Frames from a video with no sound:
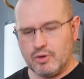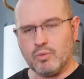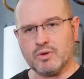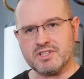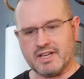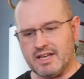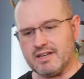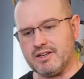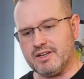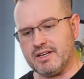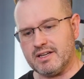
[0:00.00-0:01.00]
Once I get
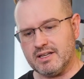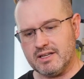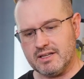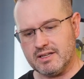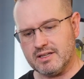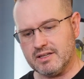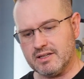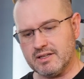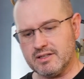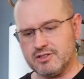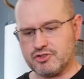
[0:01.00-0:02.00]
done
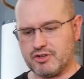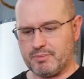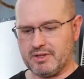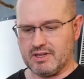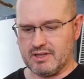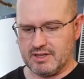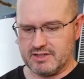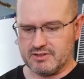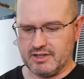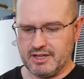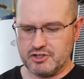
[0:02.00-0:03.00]
stripping the
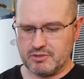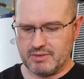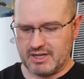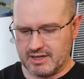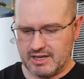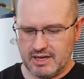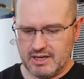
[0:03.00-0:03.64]
insulation back,